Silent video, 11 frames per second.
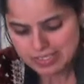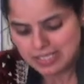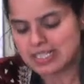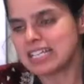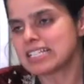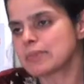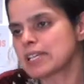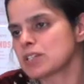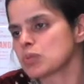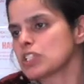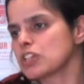And that's
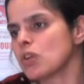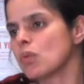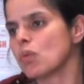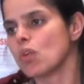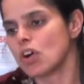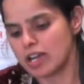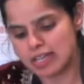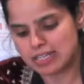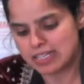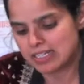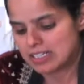because we don't
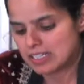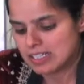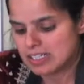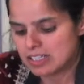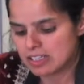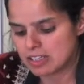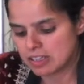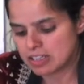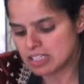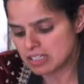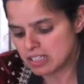want
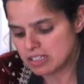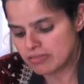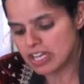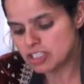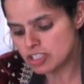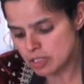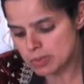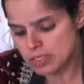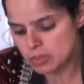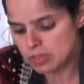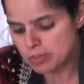the
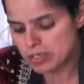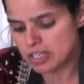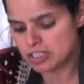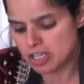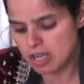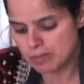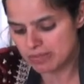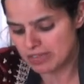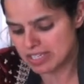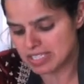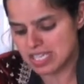vegetables we put on top of
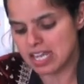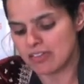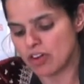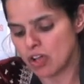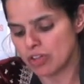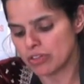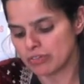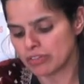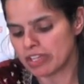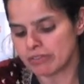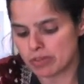it to have all the
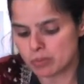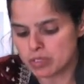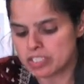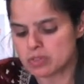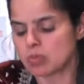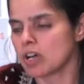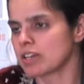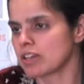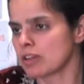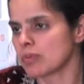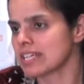flavor. We just want
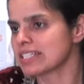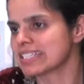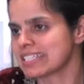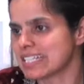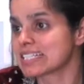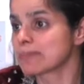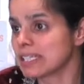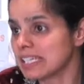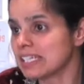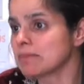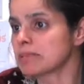our rice to taste
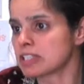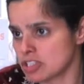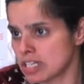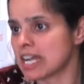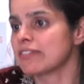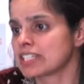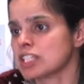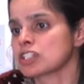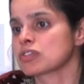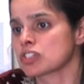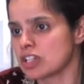plain, but it should have a
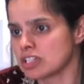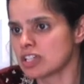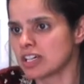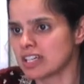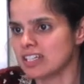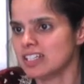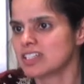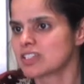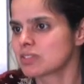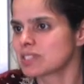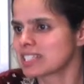touch of salt on it
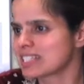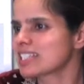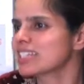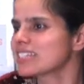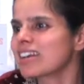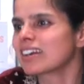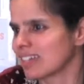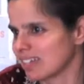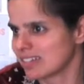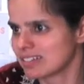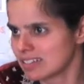so it doesn't taste yucky.
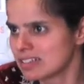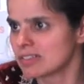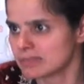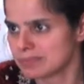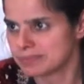You know.